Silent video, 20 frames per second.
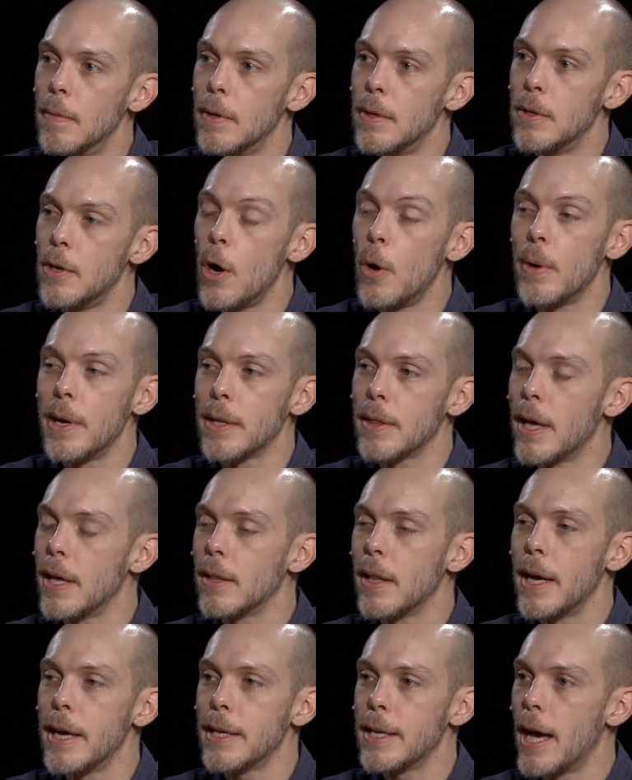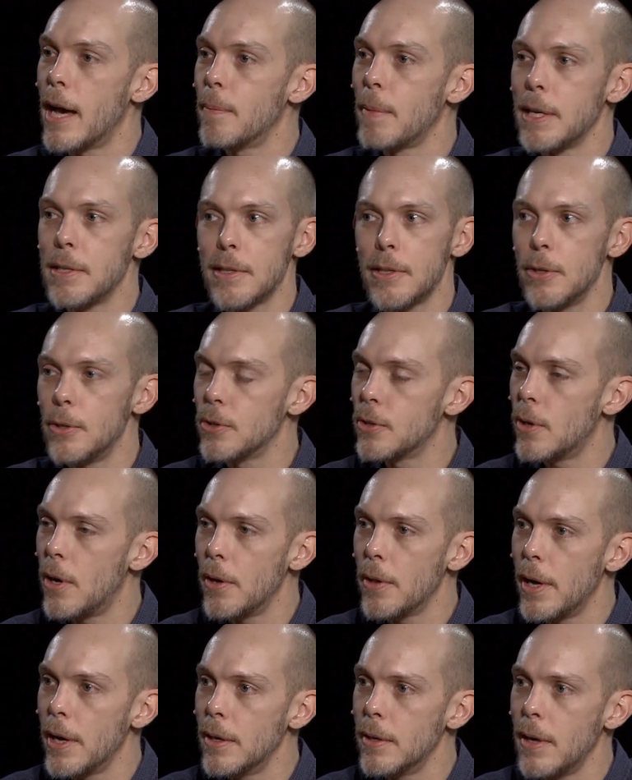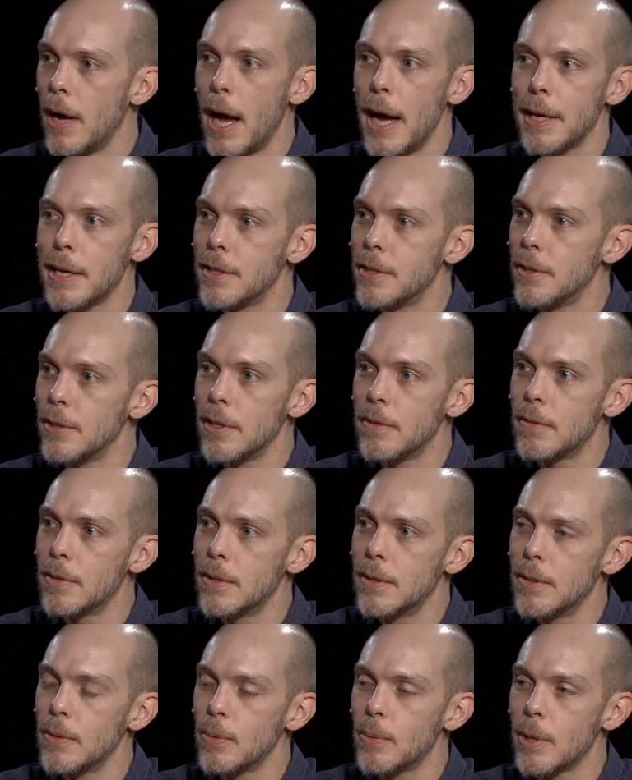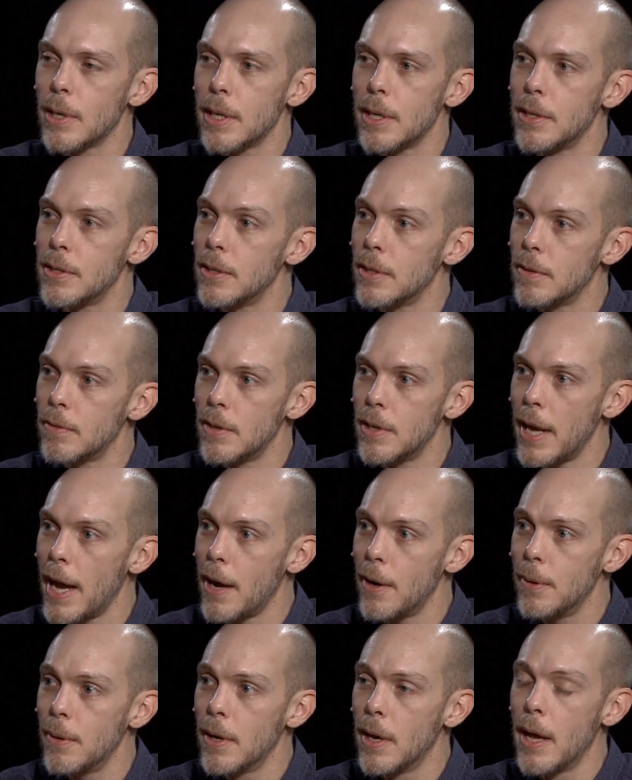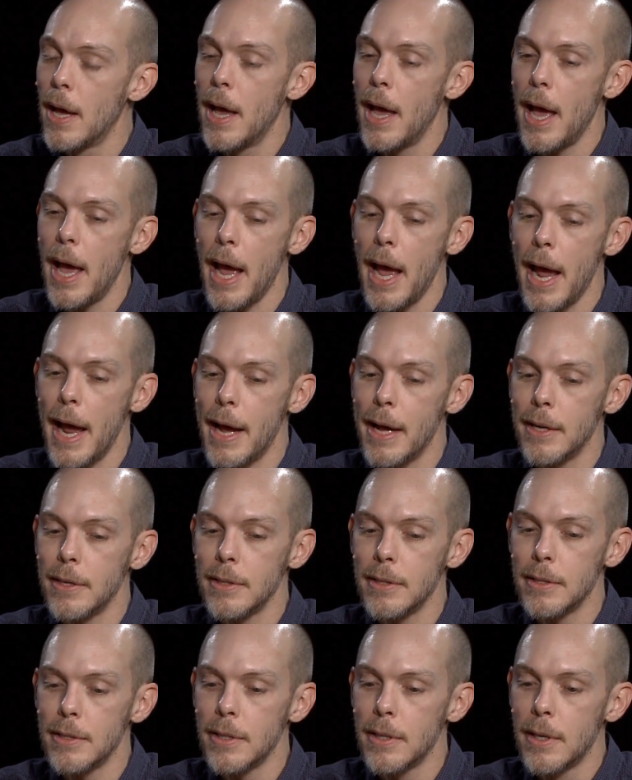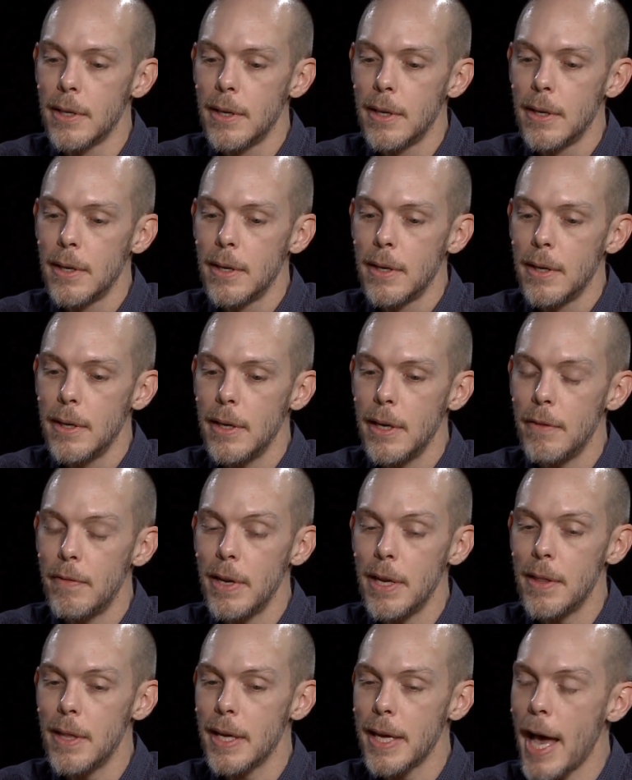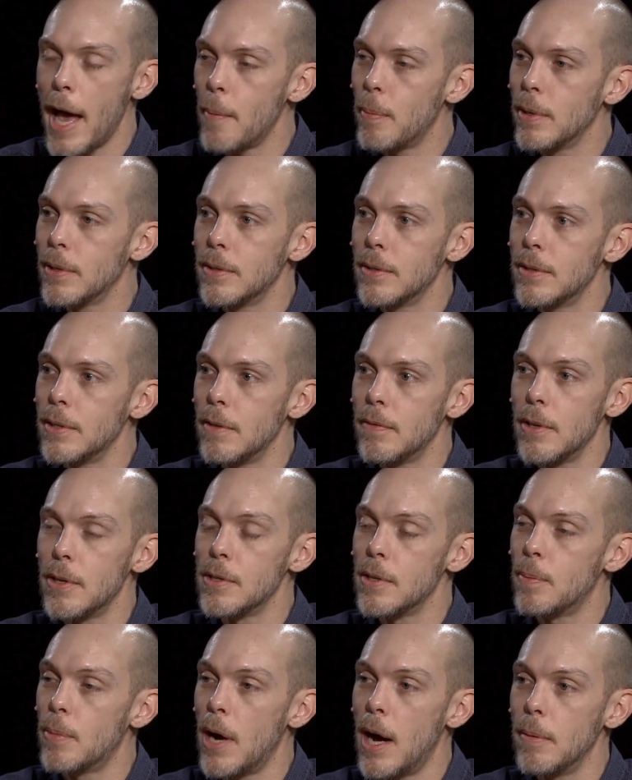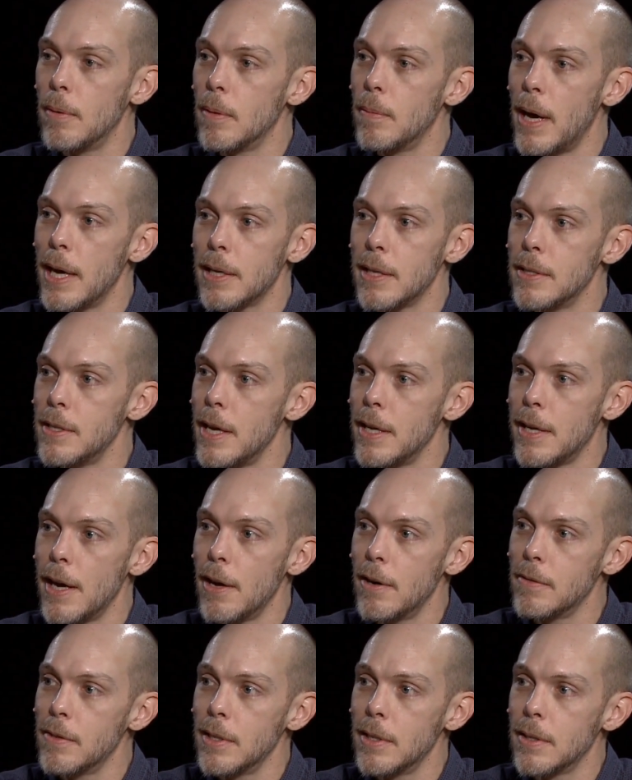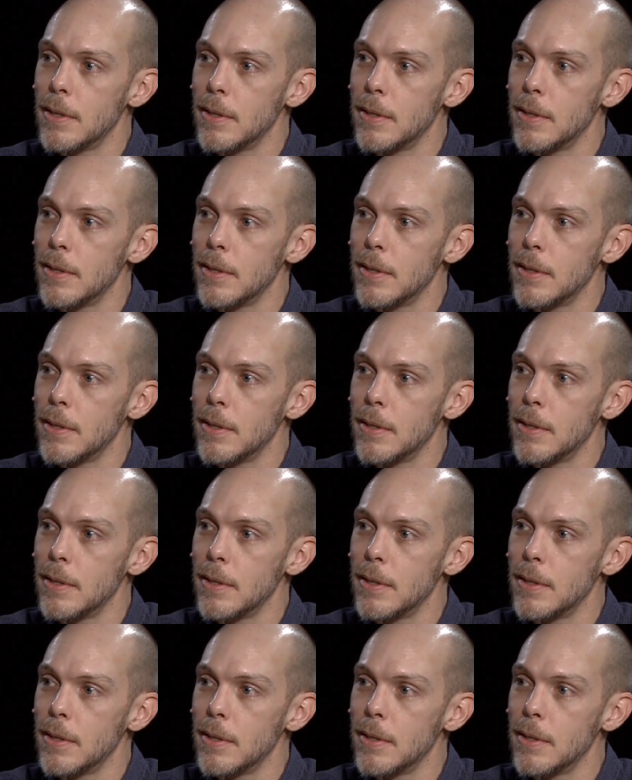Knowing that, my skills are all there, I can deliver. We're going to deliver now, and if anything happens, if there's a problem, I can take care of it.